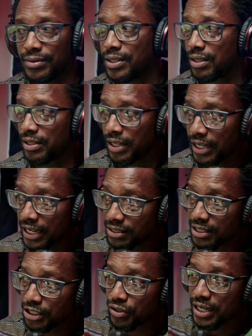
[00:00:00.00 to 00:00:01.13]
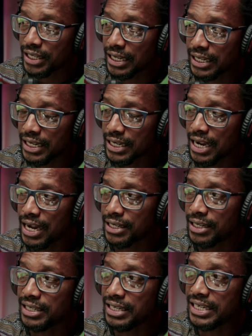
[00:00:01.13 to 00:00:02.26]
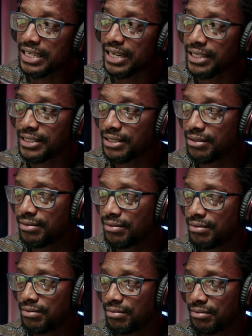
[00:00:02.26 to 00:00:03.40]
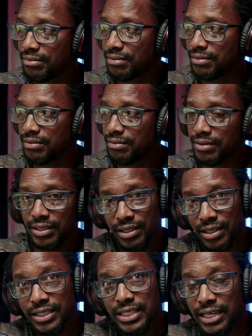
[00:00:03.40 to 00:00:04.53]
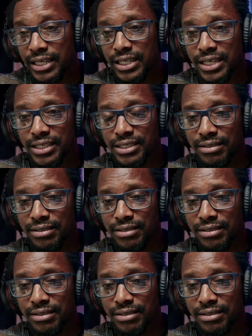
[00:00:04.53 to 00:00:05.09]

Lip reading: He is literally kicking at knee length. He's at knee length.